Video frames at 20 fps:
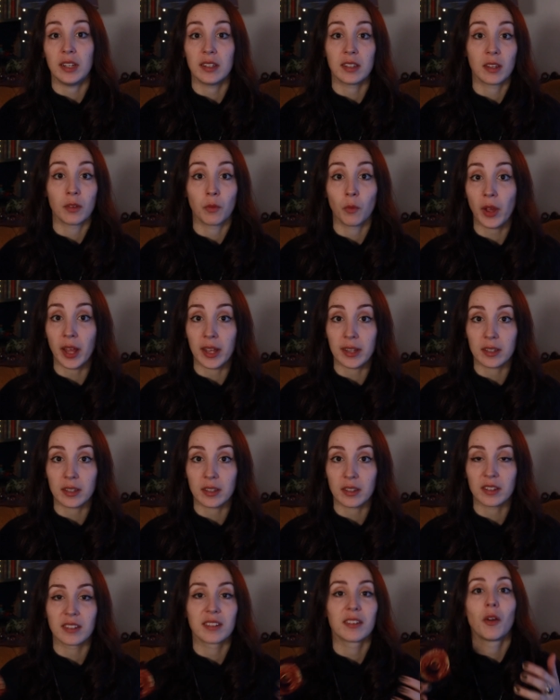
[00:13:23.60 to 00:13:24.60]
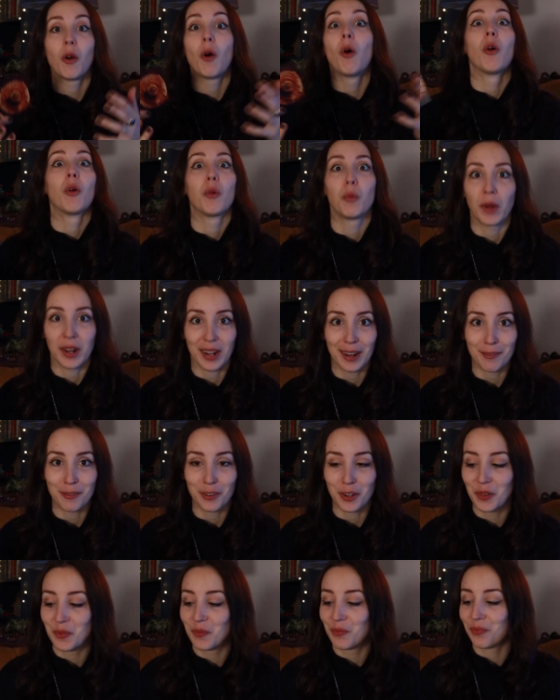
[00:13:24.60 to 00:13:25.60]
east, and west, or
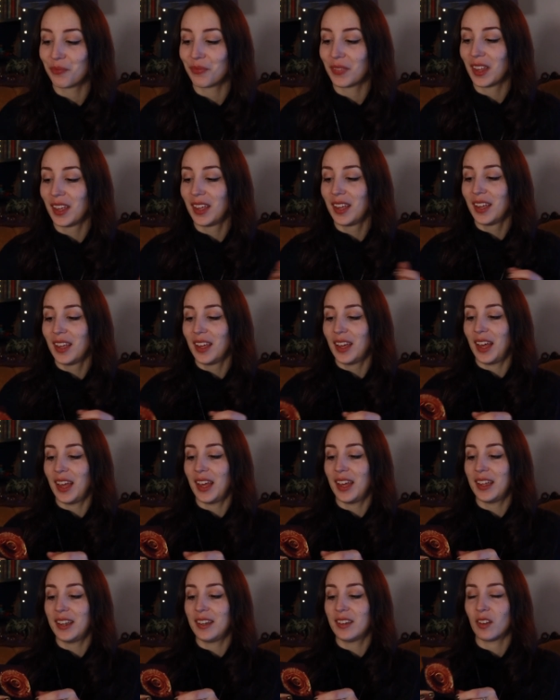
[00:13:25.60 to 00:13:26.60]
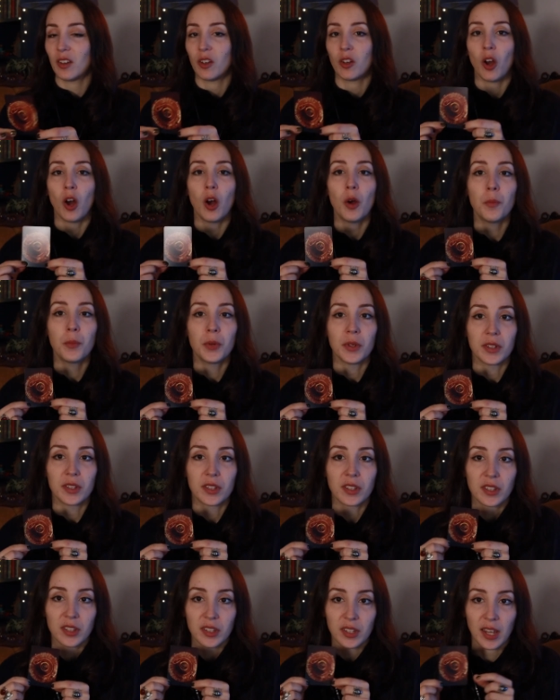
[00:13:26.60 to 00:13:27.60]
whatever. And
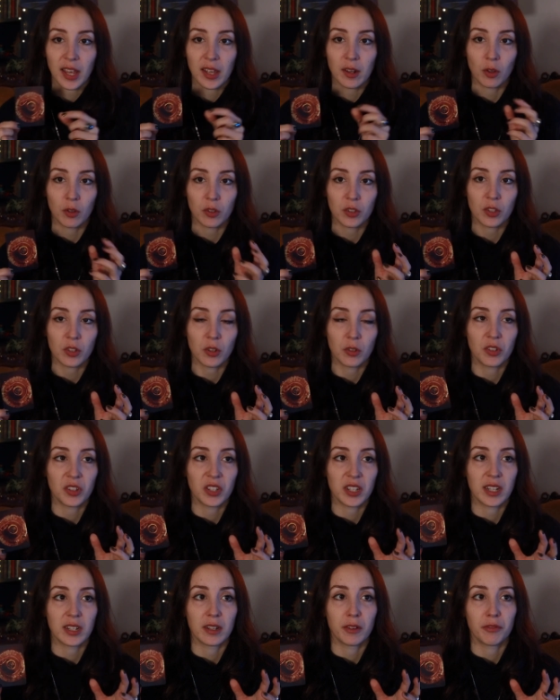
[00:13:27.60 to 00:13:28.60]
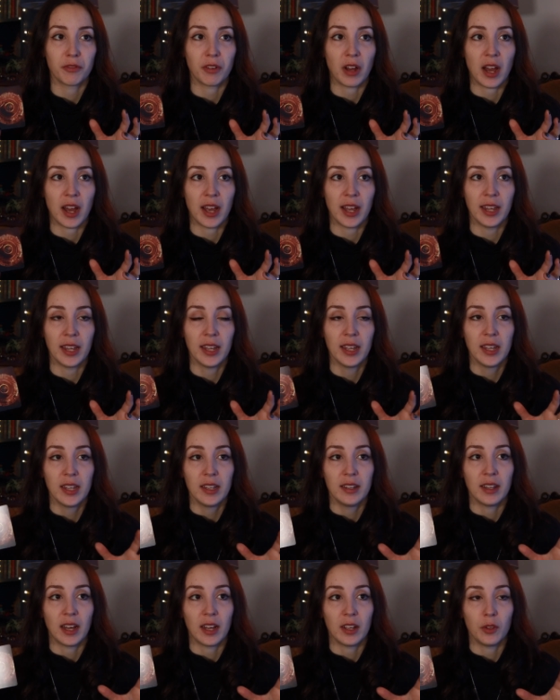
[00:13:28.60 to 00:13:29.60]
compass can also signify
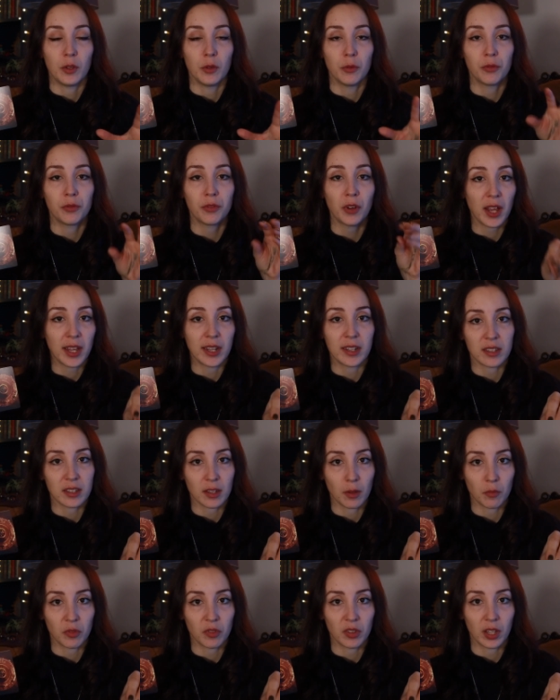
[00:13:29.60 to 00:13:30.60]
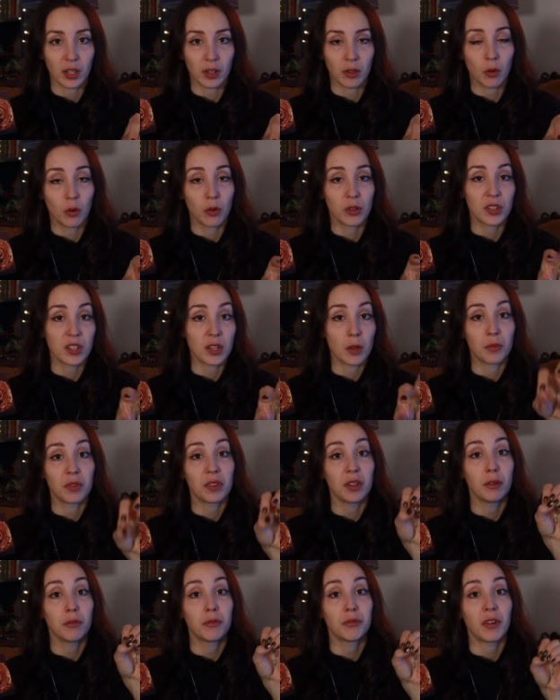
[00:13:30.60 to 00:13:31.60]
that you find something or
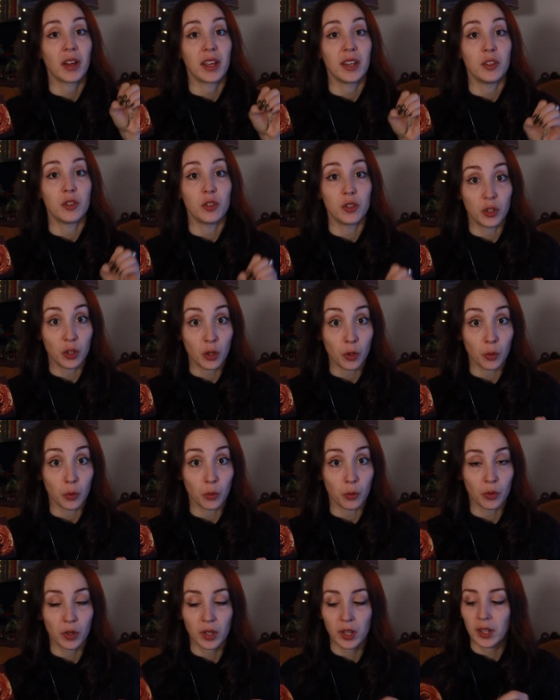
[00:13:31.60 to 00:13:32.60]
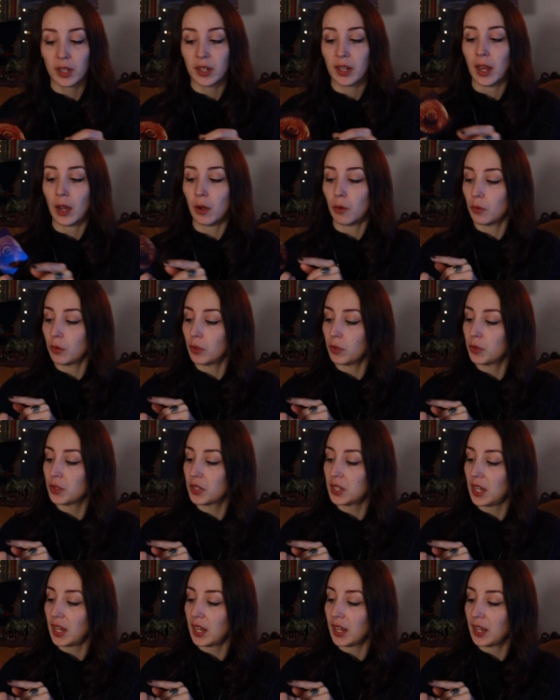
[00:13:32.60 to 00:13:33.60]
something finds you. Now, you
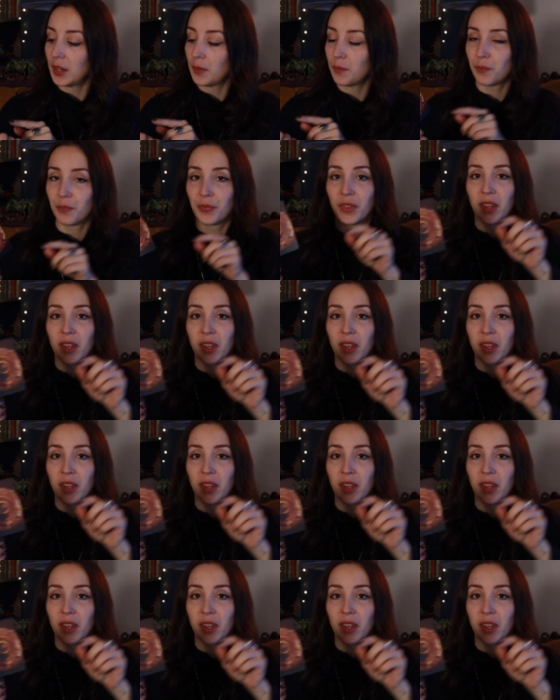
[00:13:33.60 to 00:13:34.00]
see,